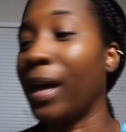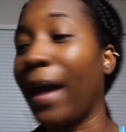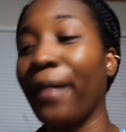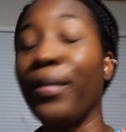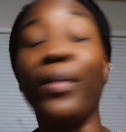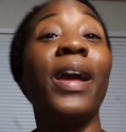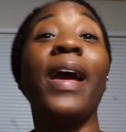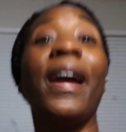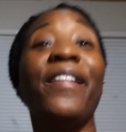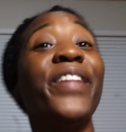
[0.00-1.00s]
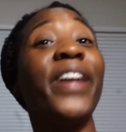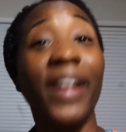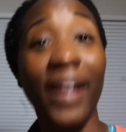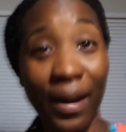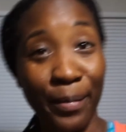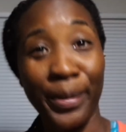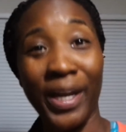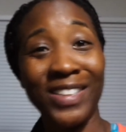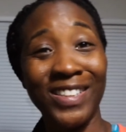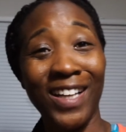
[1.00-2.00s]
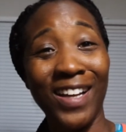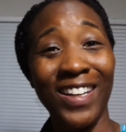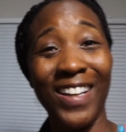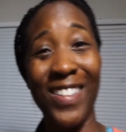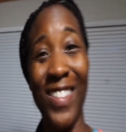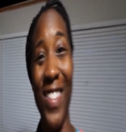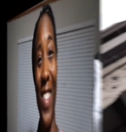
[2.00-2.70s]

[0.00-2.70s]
I don't know yet. I ain't figured it out. But I'll see y'all later.